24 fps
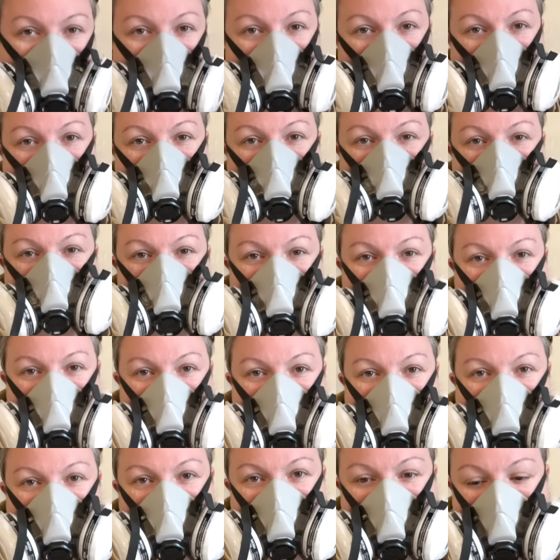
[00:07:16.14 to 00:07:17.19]
as
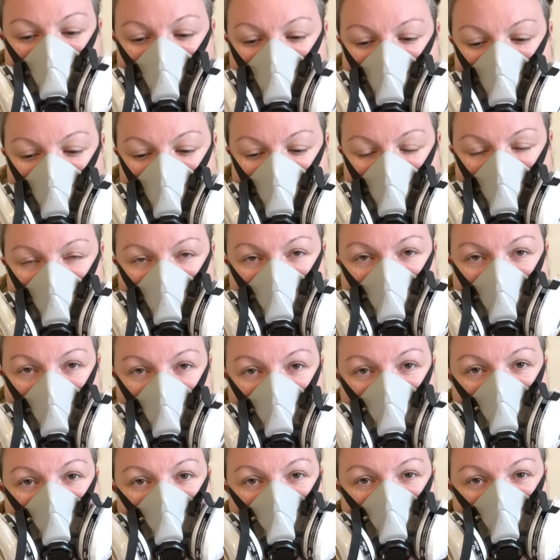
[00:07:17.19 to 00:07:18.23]
like a
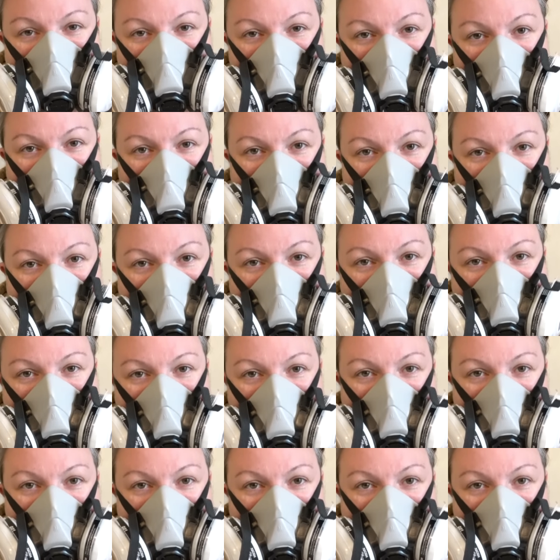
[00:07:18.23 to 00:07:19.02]
paint stripper,